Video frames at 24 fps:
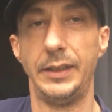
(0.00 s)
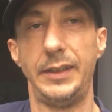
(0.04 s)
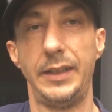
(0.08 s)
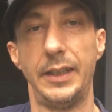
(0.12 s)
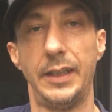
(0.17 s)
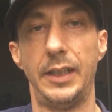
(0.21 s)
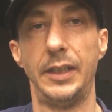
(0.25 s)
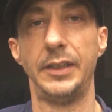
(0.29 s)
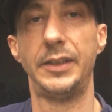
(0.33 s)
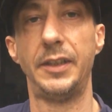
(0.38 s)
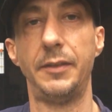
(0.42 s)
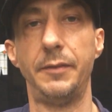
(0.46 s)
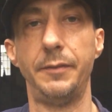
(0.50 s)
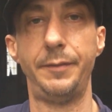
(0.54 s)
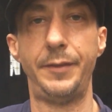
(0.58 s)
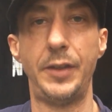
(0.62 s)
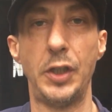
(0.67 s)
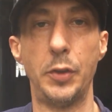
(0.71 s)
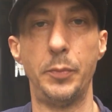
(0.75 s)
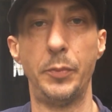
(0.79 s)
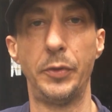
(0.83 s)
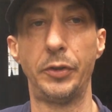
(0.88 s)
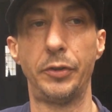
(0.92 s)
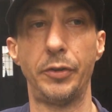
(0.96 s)
I didn't
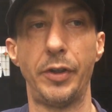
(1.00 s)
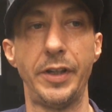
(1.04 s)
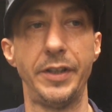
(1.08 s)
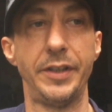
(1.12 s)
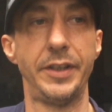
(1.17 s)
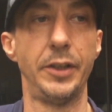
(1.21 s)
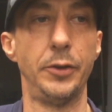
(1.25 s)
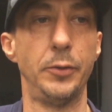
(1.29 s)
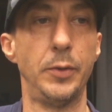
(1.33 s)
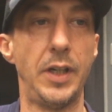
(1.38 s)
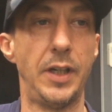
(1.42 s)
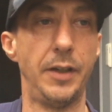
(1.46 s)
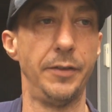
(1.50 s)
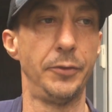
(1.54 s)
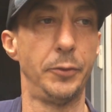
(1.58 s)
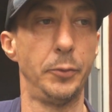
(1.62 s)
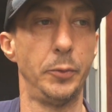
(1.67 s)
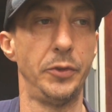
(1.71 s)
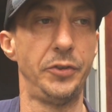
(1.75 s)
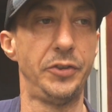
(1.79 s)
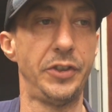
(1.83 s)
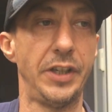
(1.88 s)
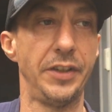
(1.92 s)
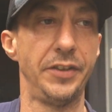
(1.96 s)
film a great deal
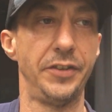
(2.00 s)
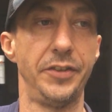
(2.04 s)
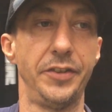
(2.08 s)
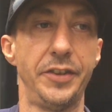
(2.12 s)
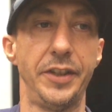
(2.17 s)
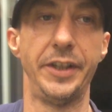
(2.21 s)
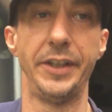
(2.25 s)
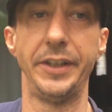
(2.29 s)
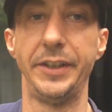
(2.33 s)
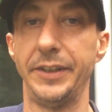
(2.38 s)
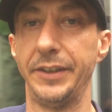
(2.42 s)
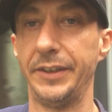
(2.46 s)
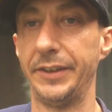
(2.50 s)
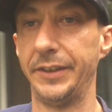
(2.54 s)
afterwards yesterday.